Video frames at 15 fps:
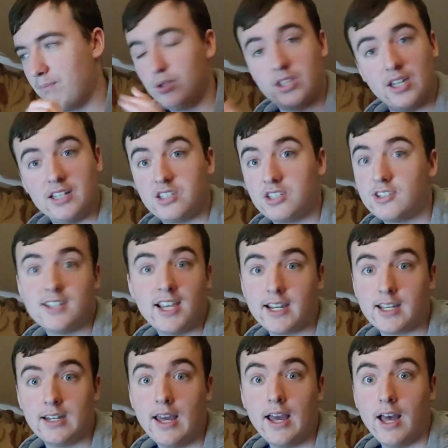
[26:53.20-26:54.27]
but that
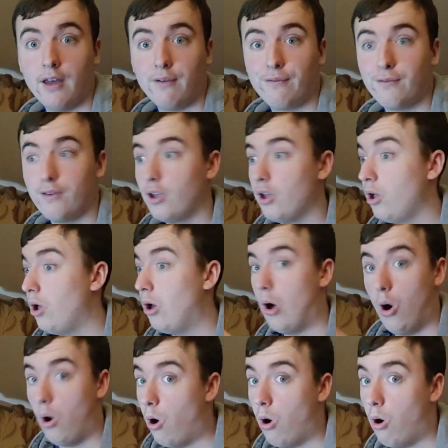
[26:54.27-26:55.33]
second half,
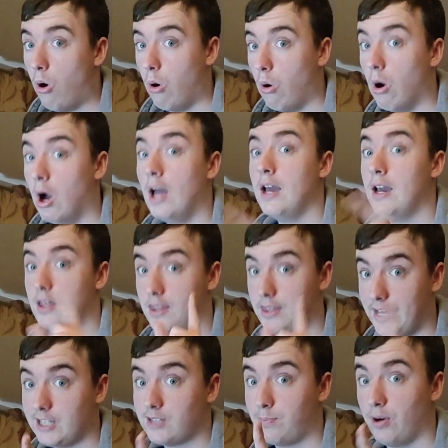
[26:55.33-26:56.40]
oh,
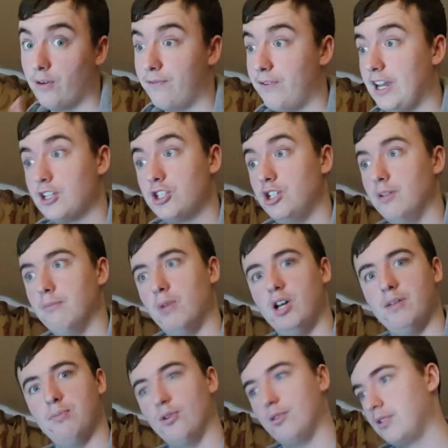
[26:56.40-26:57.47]
that's perfection in
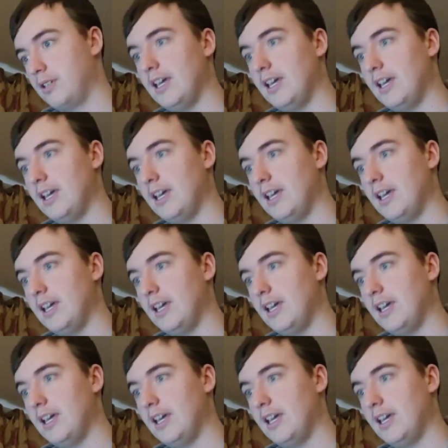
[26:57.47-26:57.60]
my book.